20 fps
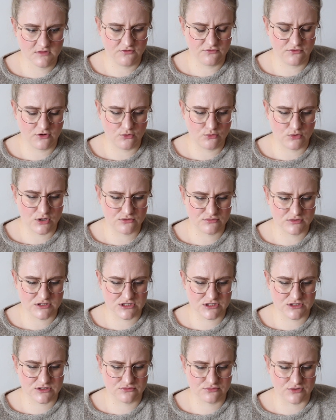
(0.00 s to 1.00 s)
for what
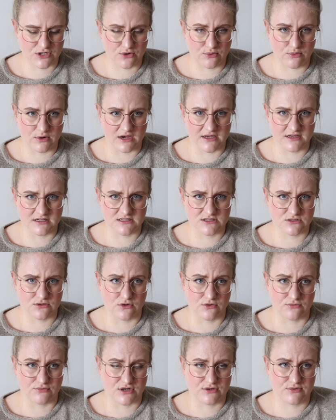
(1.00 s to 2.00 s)
was required
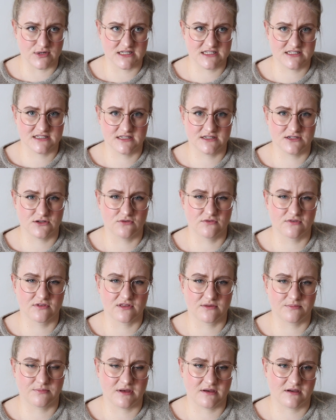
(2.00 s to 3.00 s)
or requested over
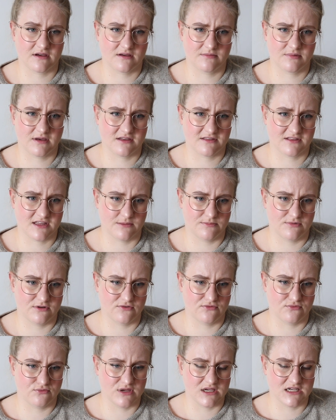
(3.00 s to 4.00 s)
the past couple
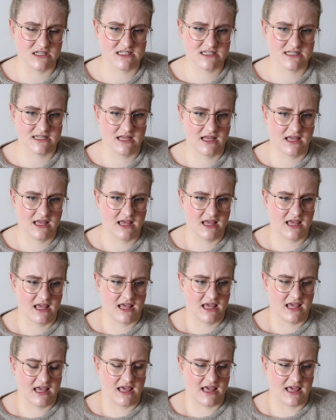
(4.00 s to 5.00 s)
of weeks.
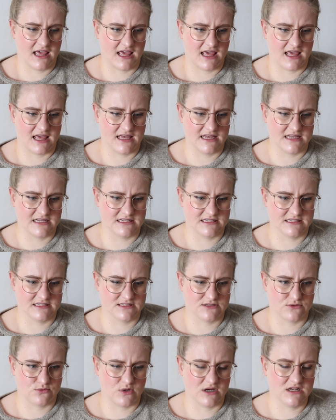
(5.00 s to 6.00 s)

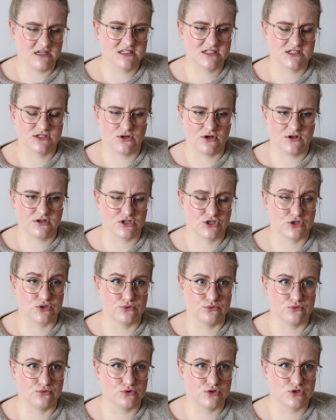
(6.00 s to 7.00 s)
And while it's not a
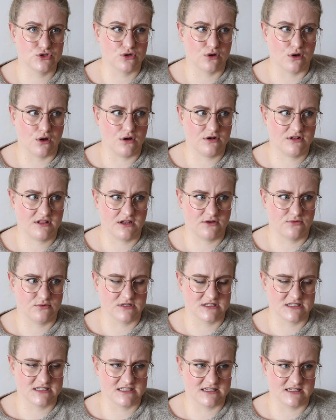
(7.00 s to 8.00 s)
huge lot that
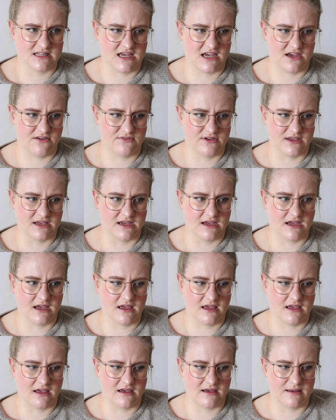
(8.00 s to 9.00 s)
we're still having,
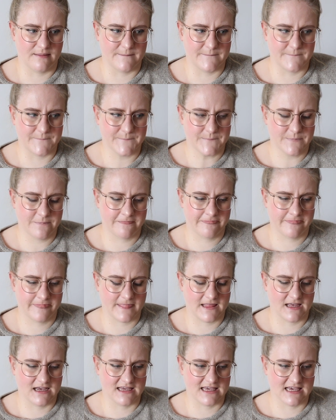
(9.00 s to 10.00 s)

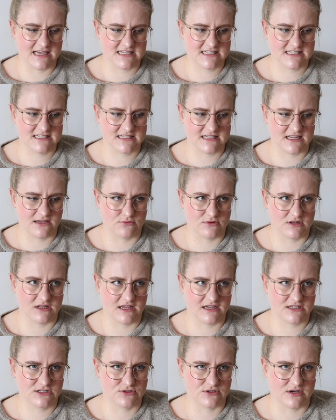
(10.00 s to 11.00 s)
I guess I would
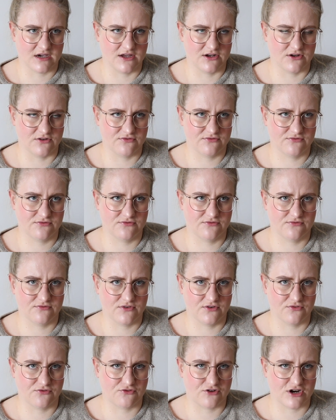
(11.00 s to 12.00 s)
like to kind of
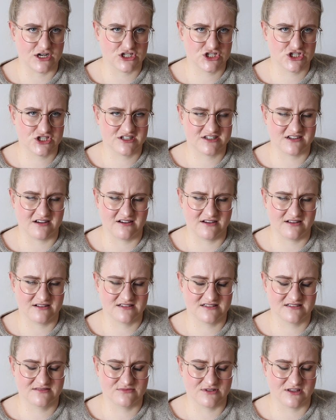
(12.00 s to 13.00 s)
a fresh
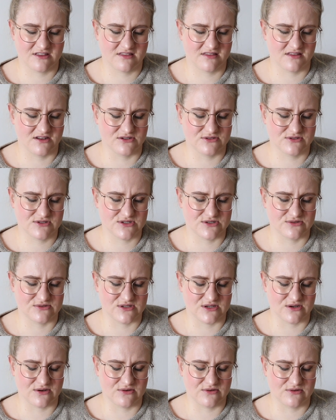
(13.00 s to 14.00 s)
start with the new
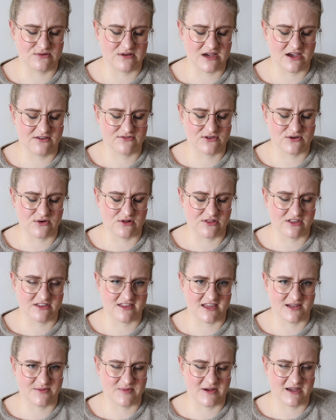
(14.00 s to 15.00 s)
studio after all the
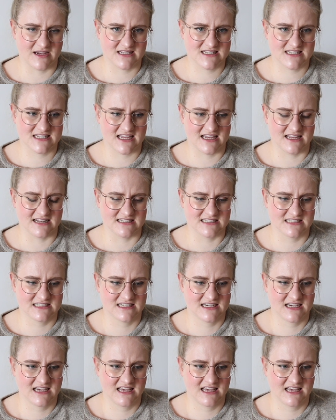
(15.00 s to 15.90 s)
setbacks. And